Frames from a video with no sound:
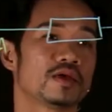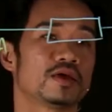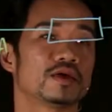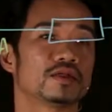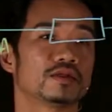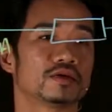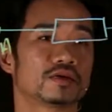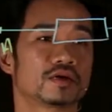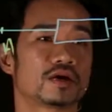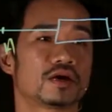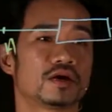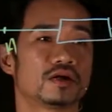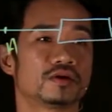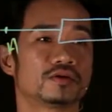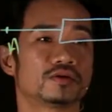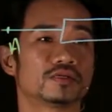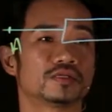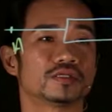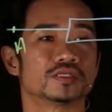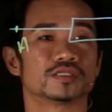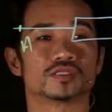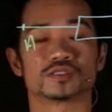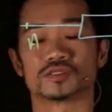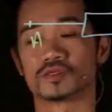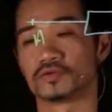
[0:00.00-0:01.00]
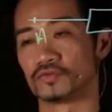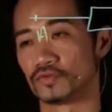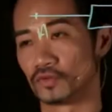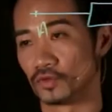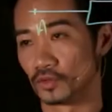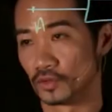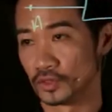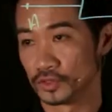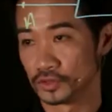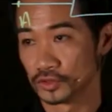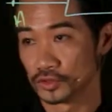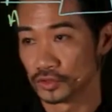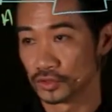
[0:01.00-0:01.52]
and the current is
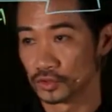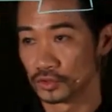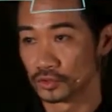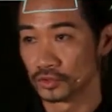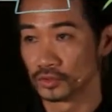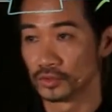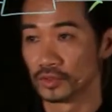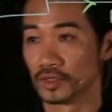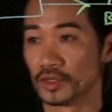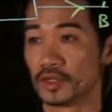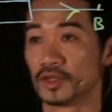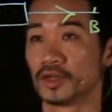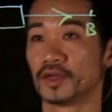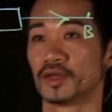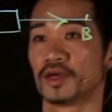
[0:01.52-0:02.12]
flowing through,